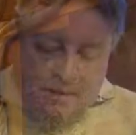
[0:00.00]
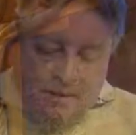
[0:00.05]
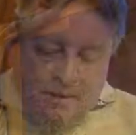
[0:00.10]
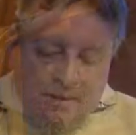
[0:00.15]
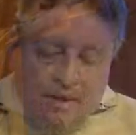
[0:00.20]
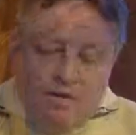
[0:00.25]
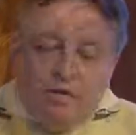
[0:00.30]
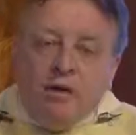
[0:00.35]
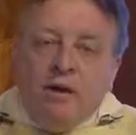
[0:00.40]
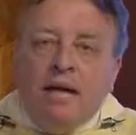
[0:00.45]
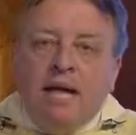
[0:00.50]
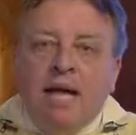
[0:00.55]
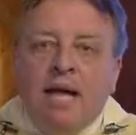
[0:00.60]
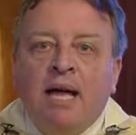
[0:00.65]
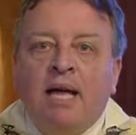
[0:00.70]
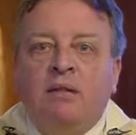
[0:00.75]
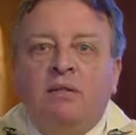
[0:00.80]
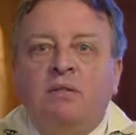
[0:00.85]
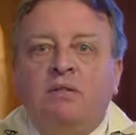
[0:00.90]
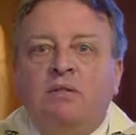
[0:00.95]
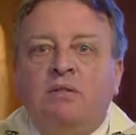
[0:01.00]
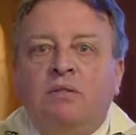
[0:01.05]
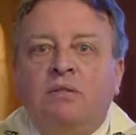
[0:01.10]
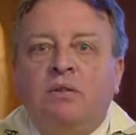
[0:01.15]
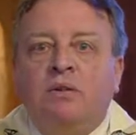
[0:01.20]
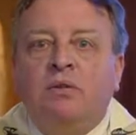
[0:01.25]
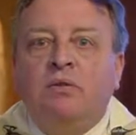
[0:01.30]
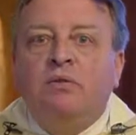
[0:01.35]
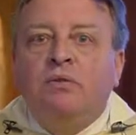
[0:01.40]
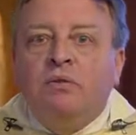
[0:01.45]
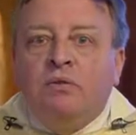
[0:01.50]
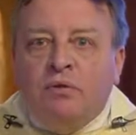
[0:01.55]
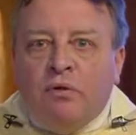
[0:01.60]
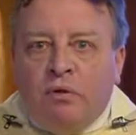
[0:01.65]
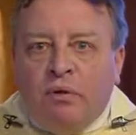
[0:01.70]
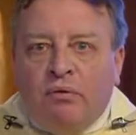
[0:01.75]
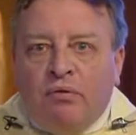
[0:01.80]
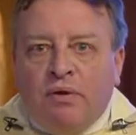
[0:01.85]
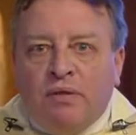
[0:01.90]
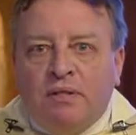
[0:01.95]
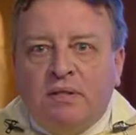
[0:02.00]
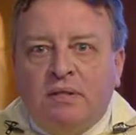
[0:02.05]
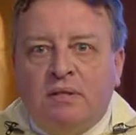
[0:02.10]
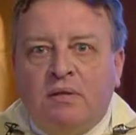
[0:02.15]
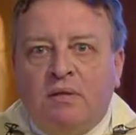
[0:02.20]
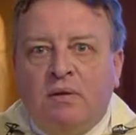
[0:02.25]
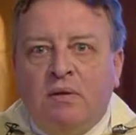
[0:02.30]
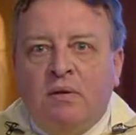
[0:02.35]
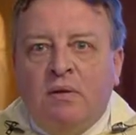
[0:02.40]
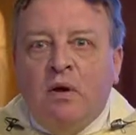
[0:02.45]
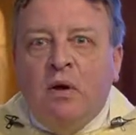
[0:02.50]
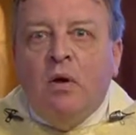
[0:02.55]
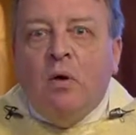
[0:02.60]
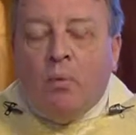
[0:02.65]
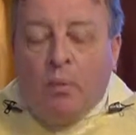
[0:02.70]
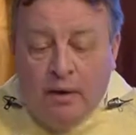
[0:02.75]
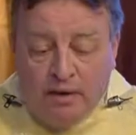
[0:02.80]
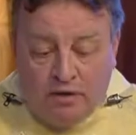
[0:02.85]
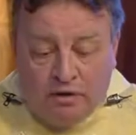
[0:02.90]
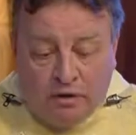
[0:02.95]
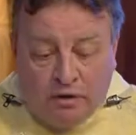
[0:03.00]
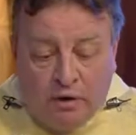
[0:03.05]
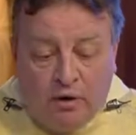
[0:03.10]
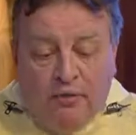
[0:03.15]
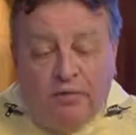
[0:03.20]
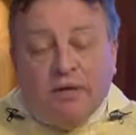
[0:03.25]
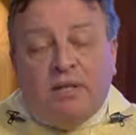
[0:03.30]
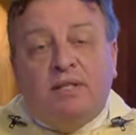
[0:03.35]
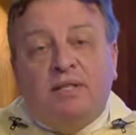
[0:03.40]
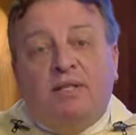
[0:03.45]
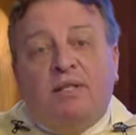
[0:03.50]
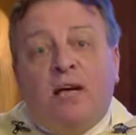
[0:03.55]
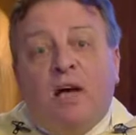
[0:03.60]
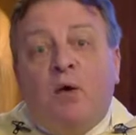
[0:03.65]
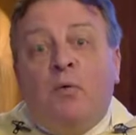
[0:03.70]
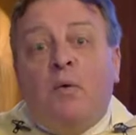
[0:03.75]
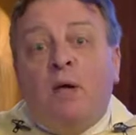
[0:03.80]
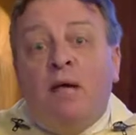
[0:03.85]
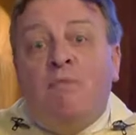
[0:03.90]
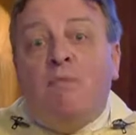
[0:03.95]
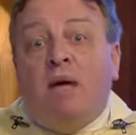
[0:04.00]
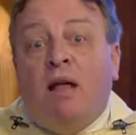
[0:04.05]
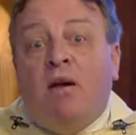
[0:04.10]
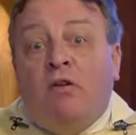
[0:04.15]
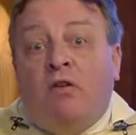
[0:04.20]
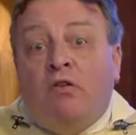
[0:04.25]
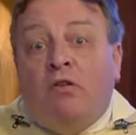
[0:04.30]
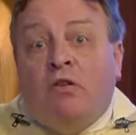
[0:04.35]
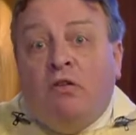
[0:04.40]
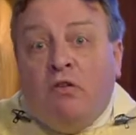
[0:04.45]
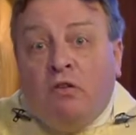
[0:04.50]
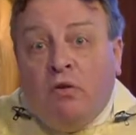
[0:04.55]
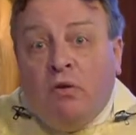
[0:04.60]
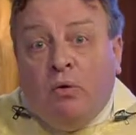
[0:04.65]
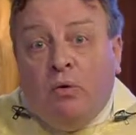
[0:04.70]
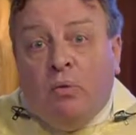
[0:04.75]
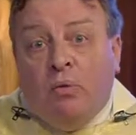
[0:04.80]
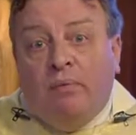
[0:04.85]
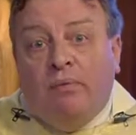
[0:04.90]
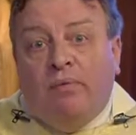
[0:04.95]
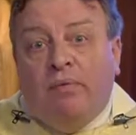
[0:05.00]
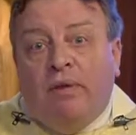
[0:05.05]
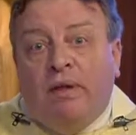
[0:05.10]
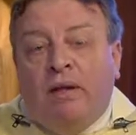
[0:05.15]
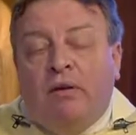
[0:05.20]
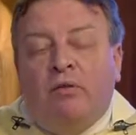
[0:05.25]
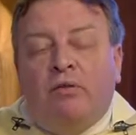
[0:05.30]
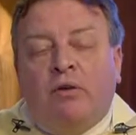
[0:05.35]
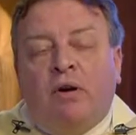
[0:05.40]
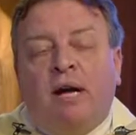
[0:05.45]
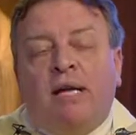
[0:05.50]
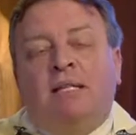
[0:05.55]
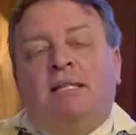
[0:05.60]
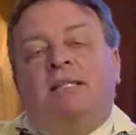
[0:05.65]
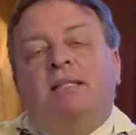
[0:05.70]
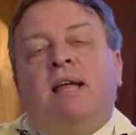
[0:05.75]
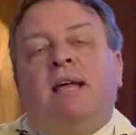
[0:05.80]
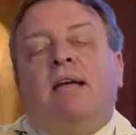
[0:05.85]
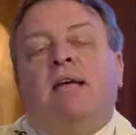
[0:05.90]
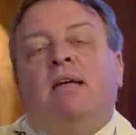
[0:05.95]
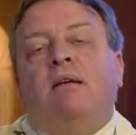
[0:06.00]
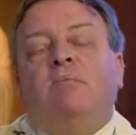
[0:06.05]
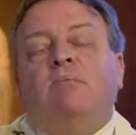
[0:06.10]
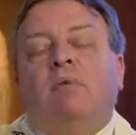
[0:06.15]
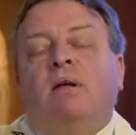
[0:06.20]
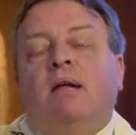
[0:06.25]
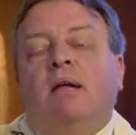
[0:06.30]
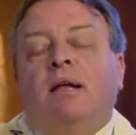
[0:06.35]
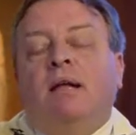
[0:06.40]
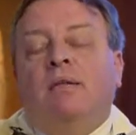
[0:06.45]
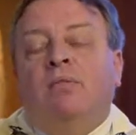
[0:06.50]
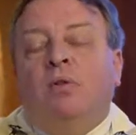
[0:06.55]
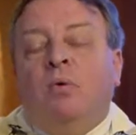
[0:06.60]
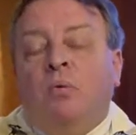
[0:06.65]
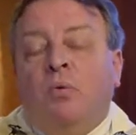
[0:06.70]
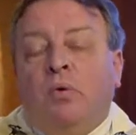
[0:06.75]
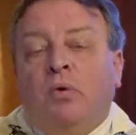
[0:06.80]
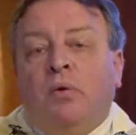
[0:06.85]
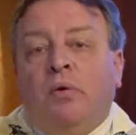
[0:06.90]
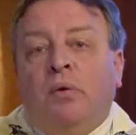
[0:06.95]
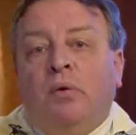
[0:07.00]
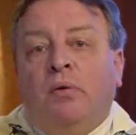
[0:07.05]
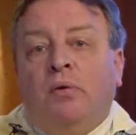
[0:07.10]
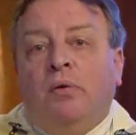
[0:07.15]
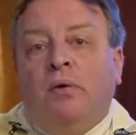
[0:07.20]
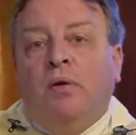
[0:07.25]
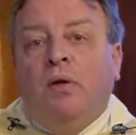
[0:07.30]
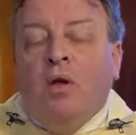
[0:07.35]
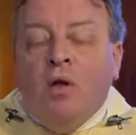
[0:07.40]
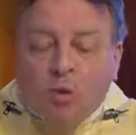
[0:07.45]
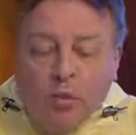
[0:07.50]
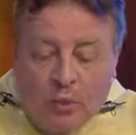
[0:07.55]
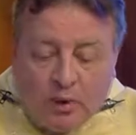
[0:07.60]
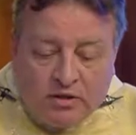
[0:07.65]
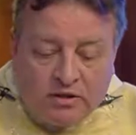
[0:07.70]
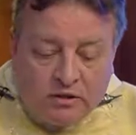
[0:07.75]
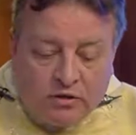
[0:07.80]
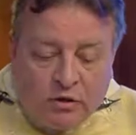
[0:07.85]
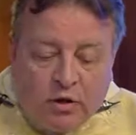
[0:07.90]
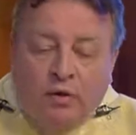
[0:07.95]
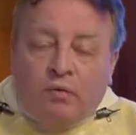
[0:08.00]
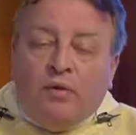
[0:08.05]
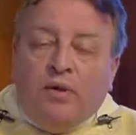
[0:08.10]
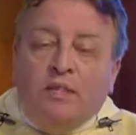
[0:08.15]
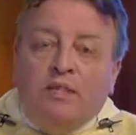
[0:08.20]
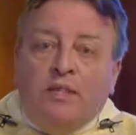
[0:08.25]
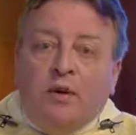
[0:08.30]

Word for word: in her hands, service. What service are we meant to do in Christ's name in the world? What service are